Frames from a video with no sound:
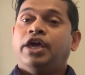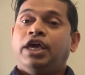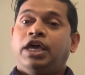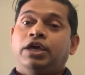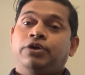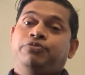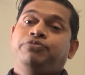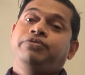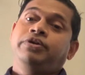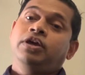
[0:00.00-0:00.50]

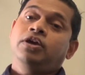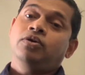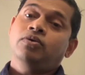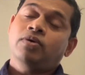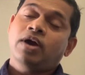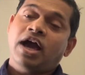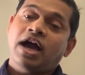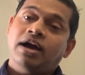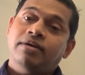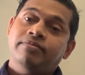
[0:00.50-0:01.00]
If
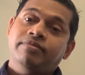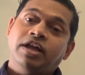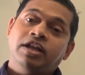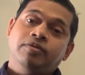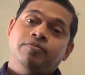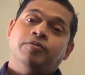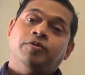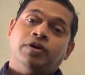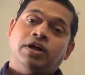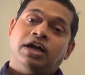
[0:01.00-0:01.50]
you have any
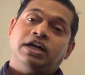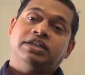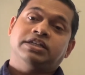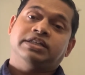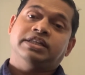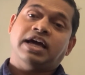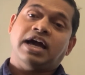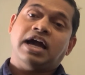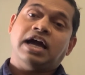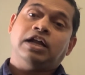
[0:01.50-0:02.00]

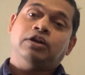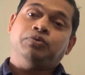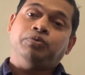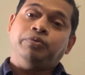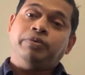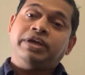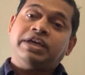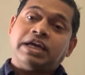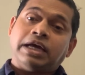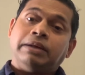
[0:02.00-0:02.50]
product that
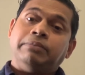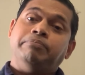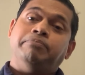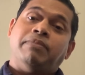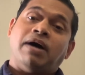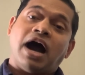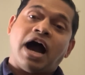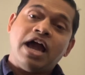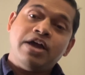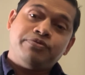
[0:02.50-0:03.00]
we can
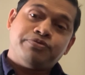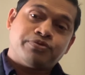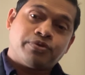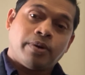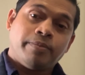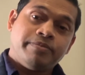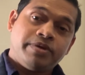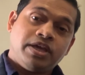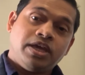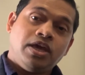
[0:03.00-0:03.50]
buy
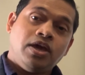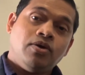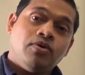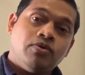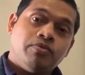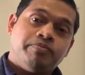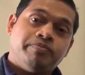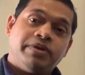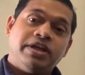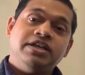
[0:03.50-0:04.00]
from
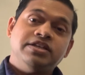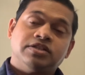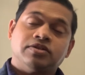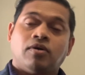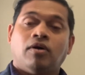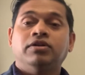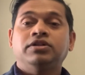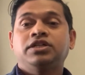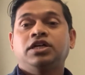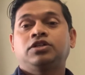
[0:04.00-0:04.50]
you, please
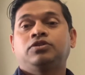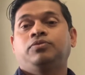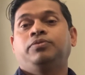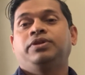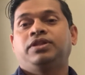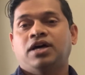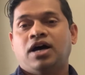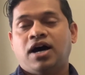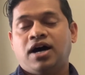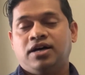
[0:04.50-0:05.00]
contact
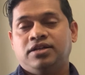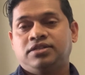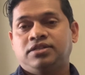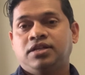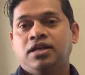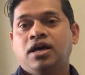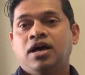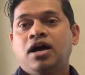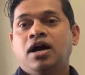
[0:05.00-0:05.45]
with us.